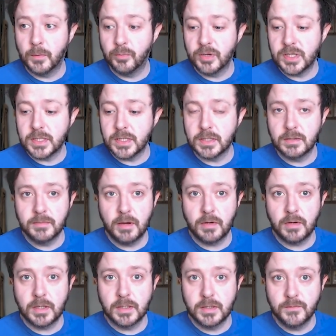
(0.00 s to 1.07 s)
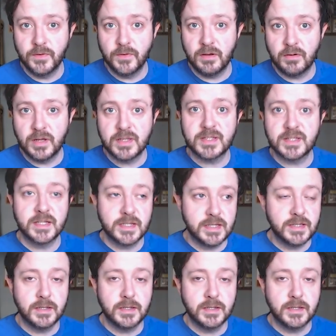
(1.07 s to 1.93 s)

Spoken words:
British and American variances in